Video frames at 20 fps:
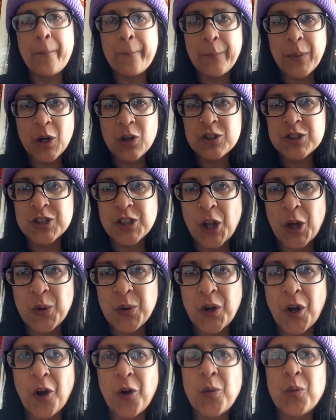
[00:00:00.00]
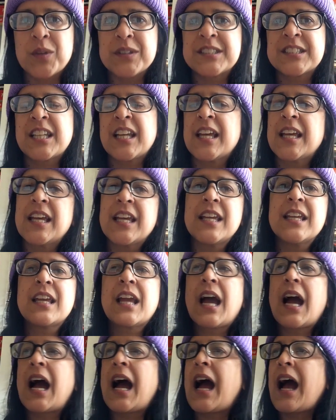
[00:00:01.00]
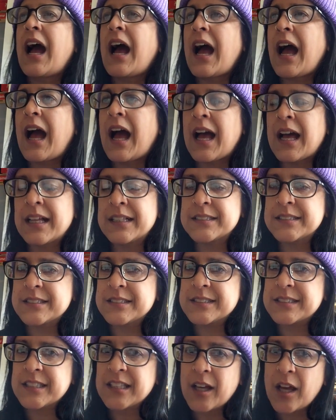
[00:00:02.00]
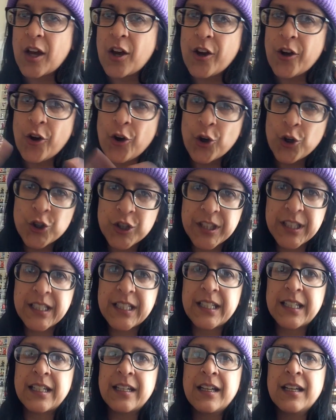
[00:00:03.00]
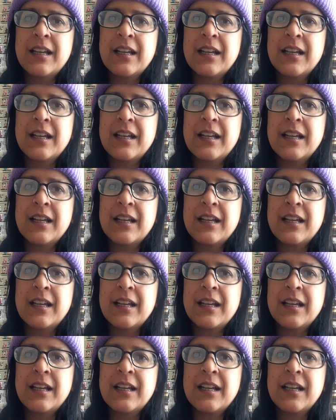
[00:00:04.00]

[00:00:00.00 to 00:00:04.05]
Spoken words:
box logo tee and hoodie.